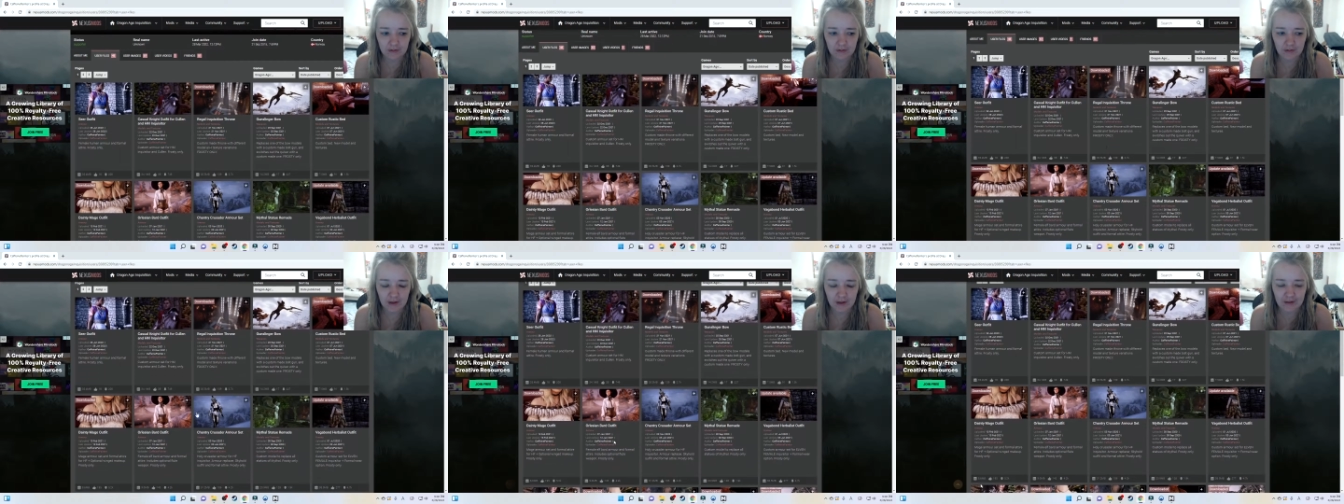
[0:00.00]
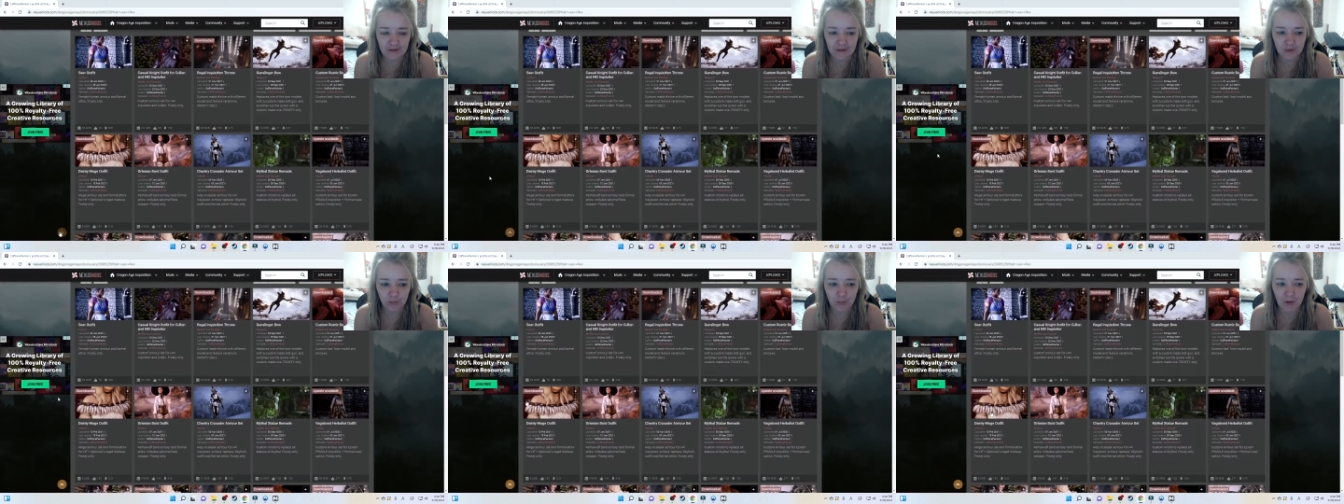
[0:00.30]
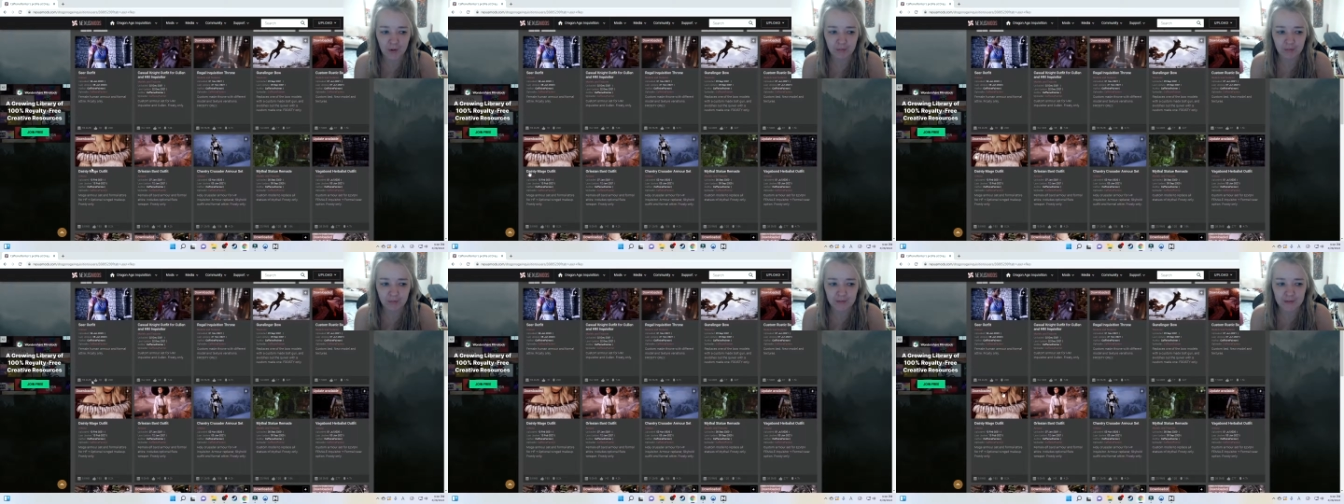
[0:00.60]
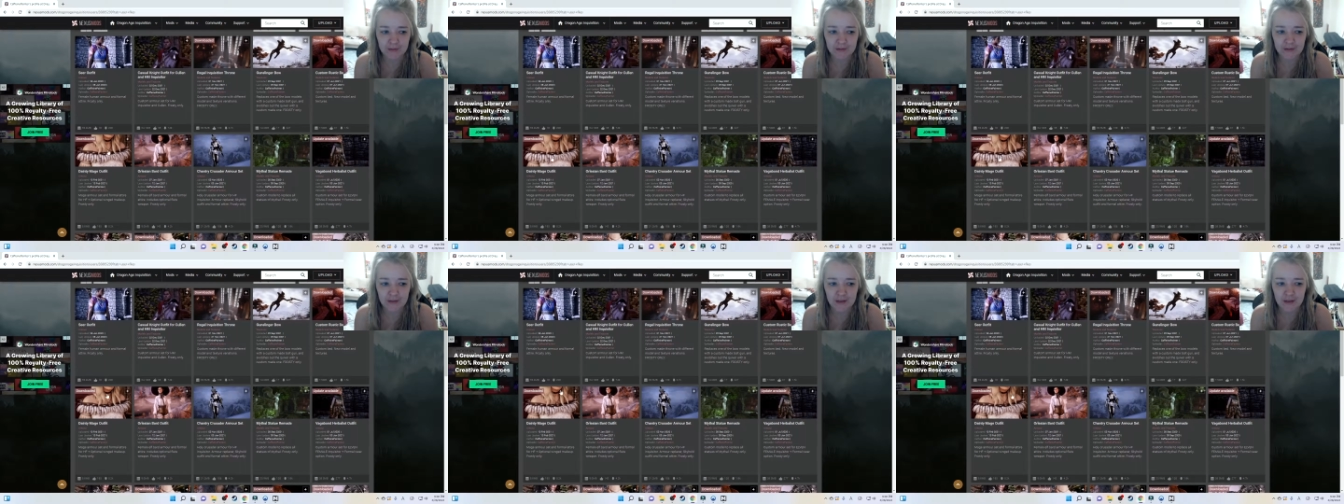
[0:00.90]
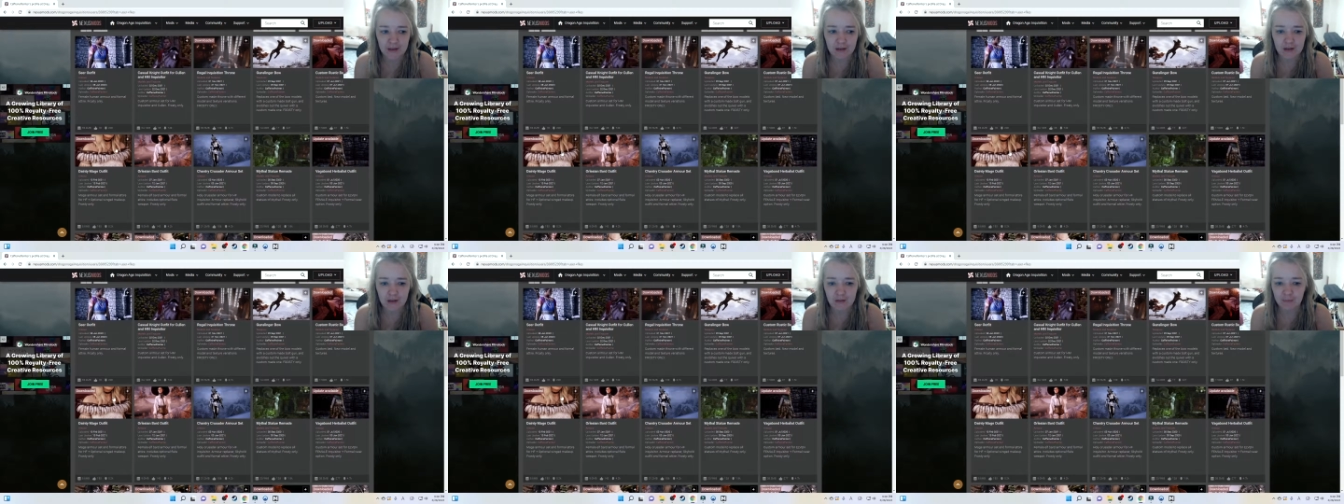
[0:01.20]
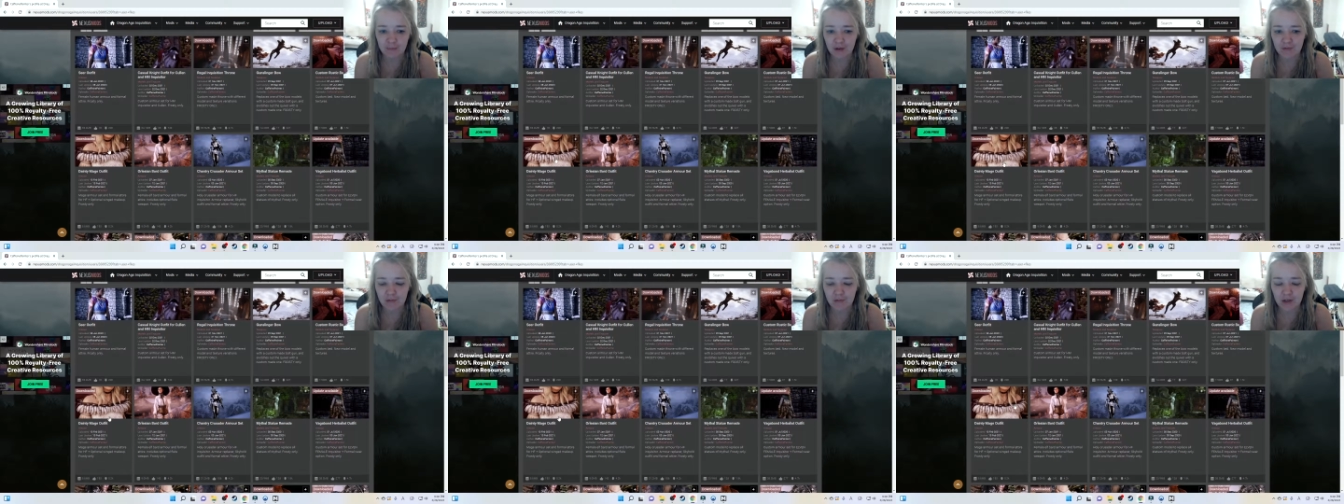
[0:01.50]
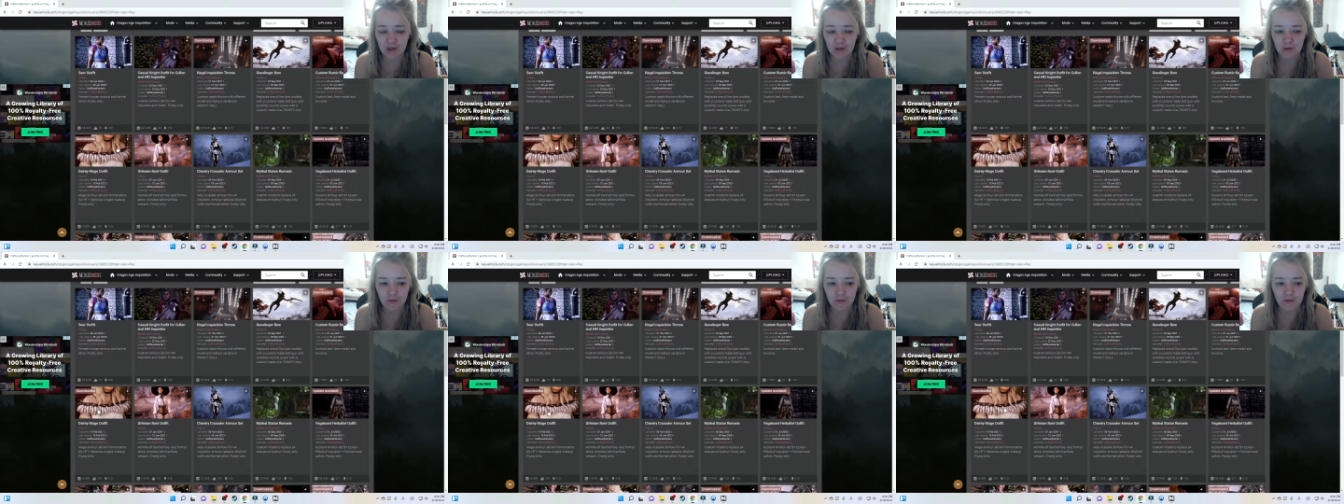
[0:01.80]
as you'll probably see in my
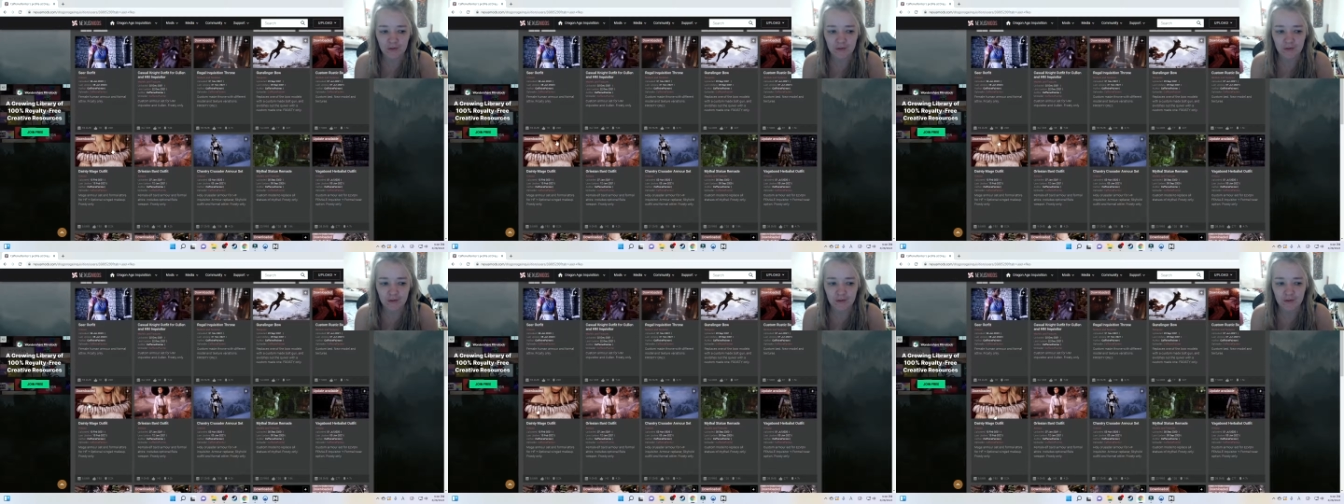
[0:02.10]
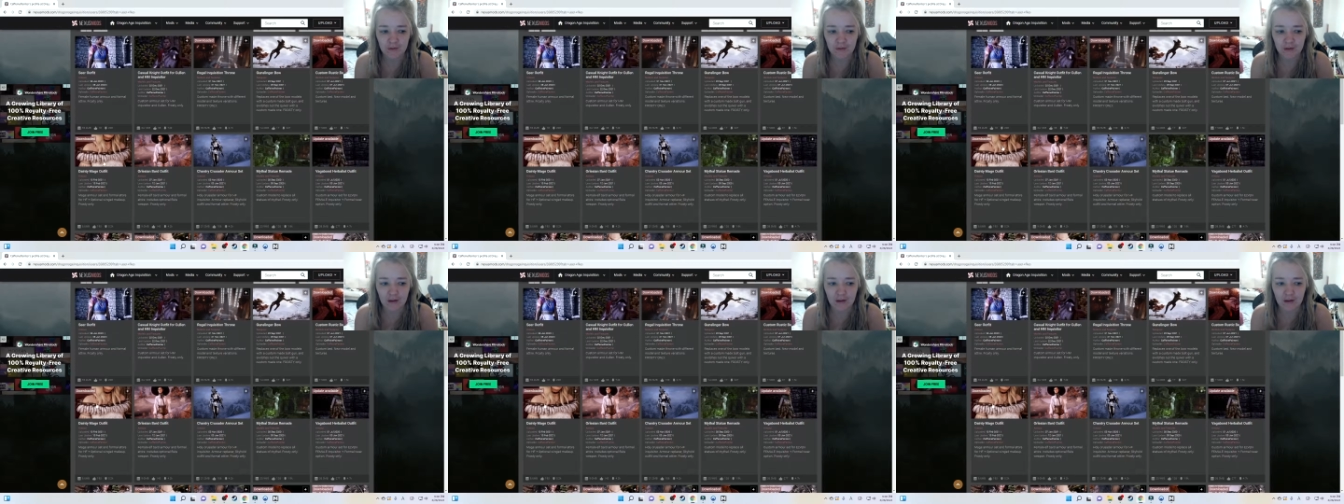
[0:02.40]
videos,